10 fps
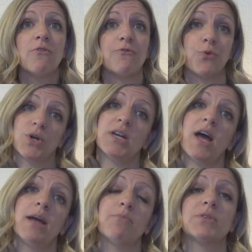
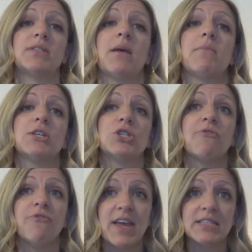49%
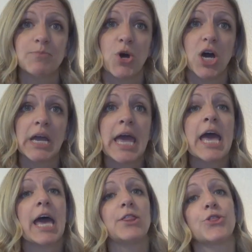mentioned Facebook,
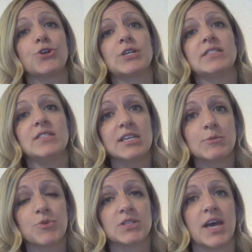and
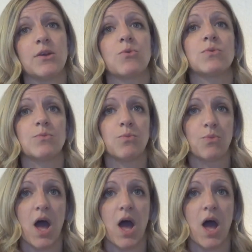36%